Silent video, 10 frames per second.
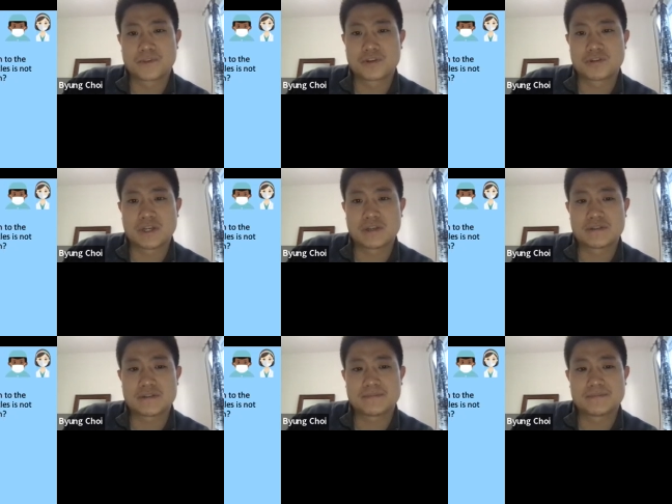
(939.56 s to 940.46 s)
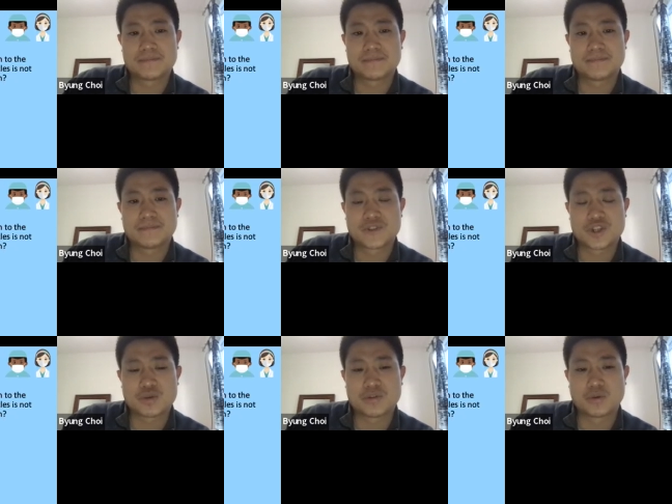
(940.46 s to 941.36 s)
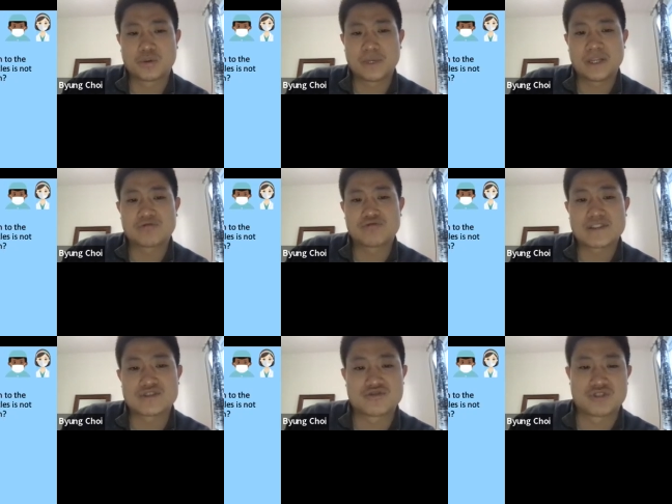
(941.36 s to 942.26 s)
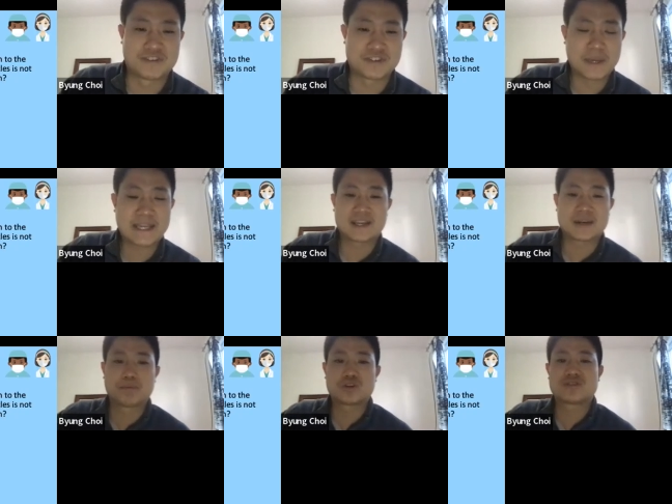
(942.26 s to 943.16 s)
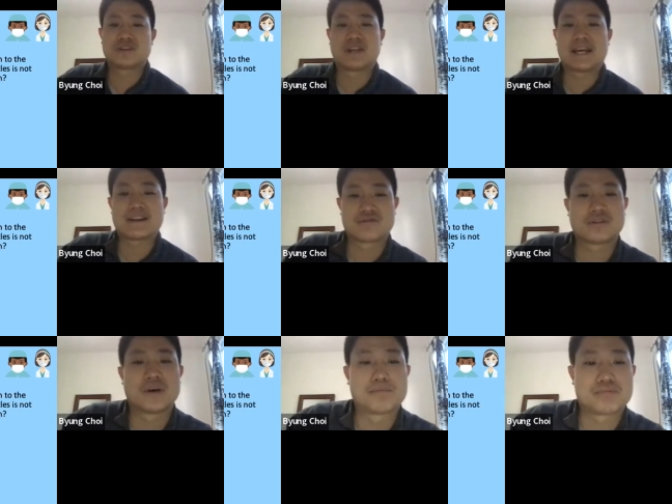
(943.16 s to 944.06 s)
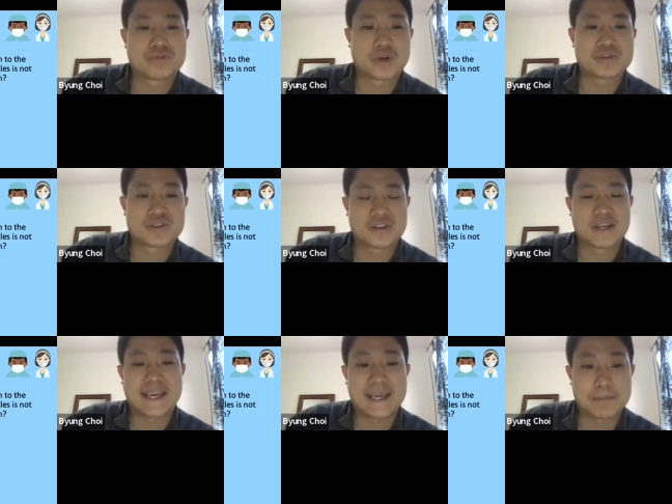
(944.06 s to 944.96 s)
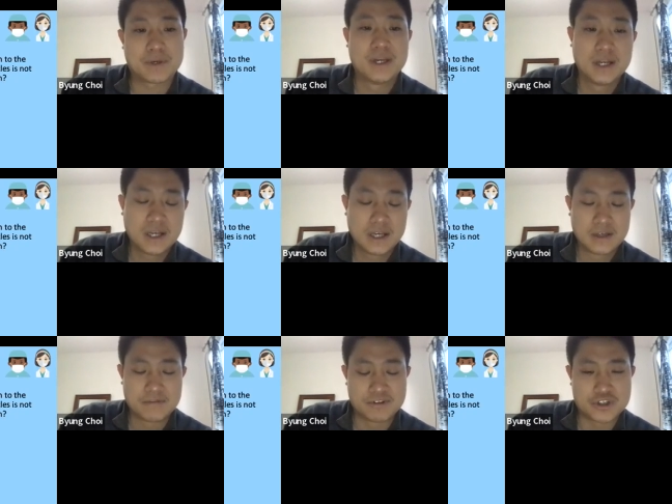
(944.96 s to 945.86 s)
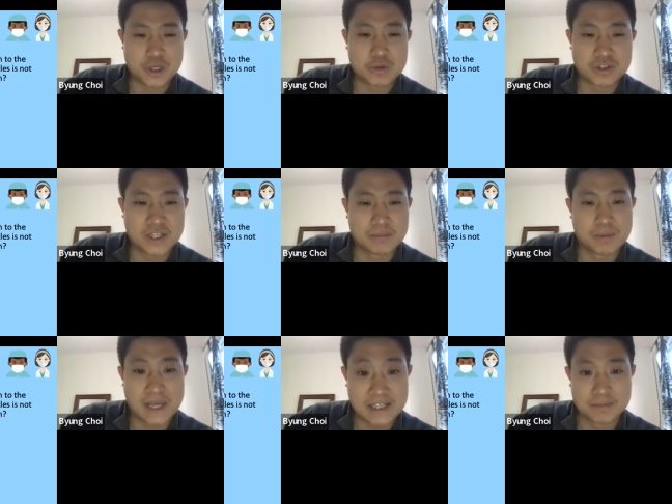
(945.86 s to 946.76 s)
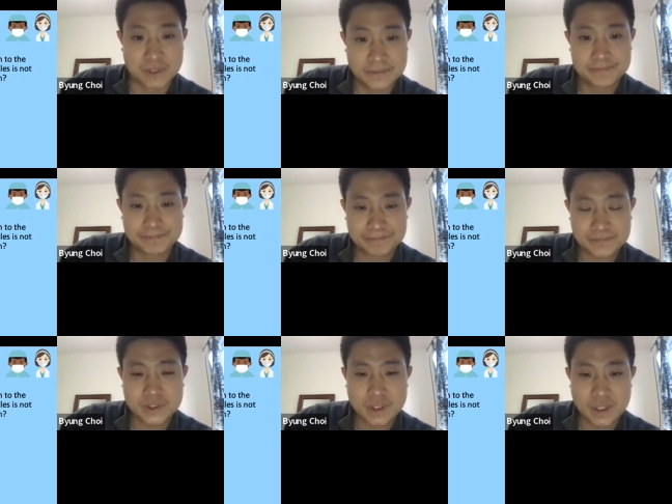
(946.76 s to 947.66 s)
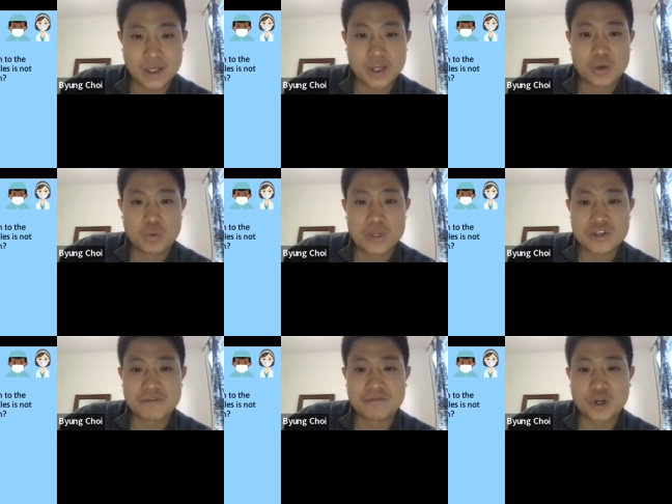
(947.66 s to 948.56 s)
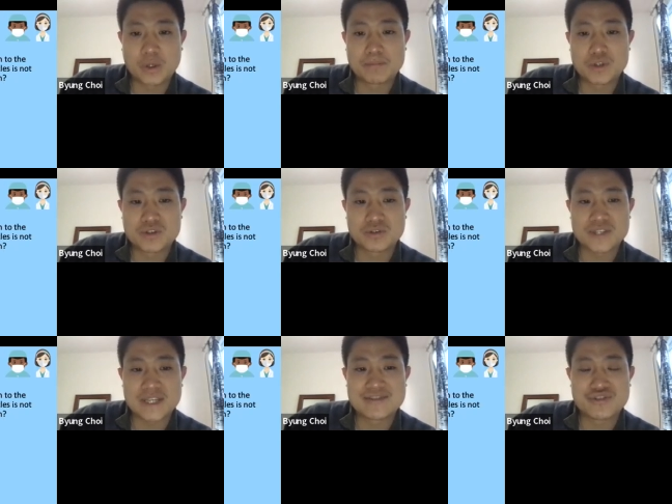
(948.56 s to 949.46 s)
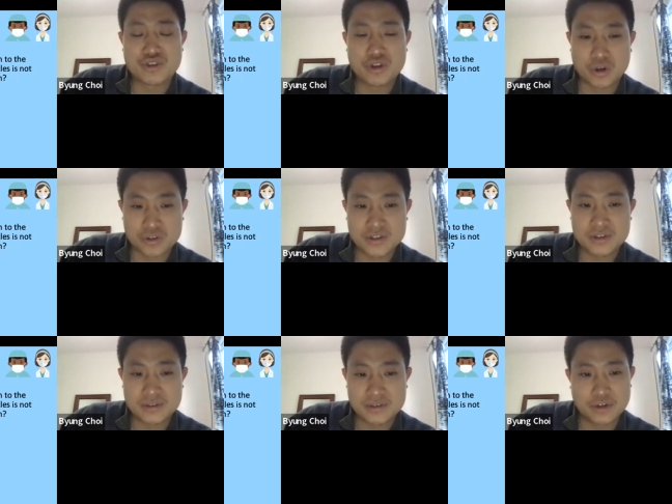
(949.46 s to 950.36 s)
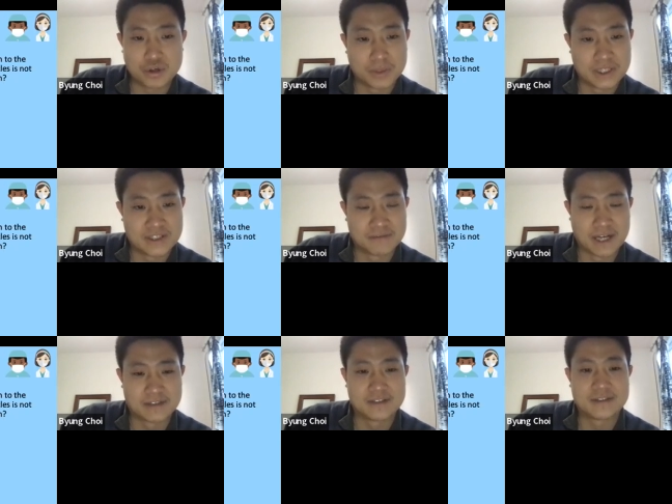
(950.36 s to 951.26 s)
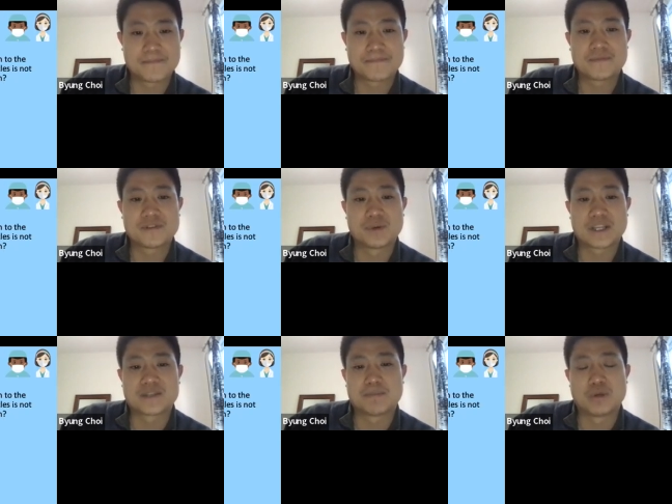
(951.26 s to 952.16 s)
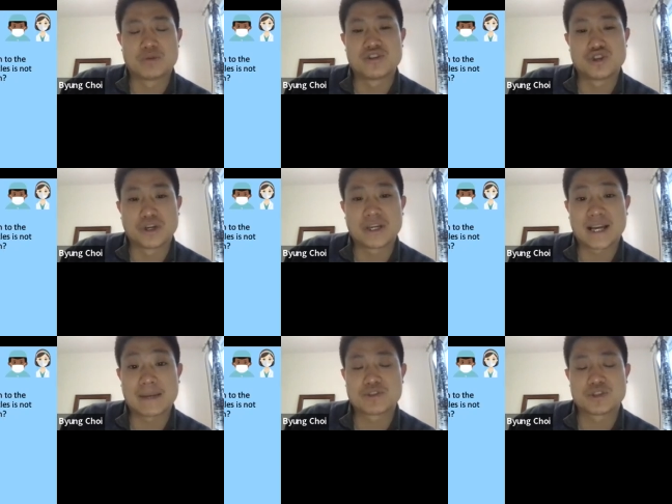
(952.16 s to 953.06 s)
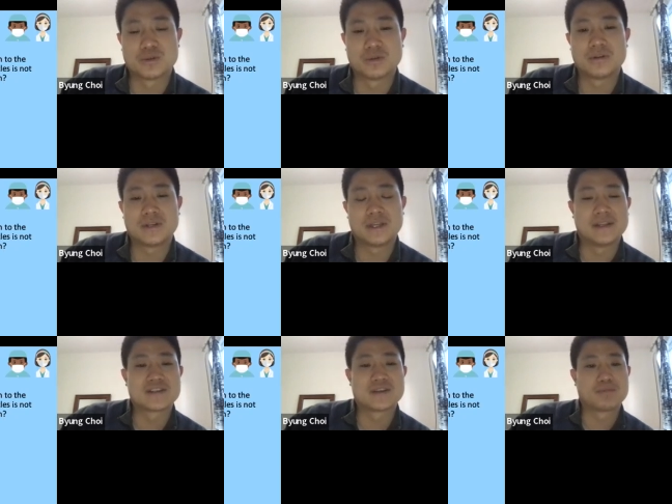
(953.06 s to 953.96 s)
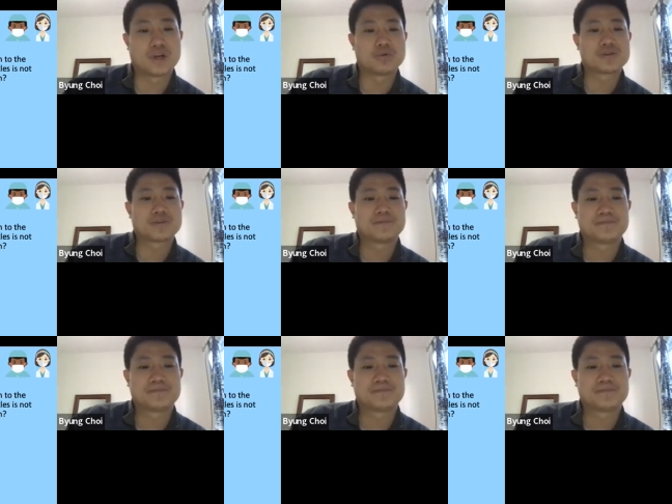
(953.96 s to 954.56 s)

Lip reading: Great. So an orthopedic registrar is making a posterolateral approach to the hip for a total hip replacement. Which of the following muscles is not normally divided to expose the joint capsule in this approach?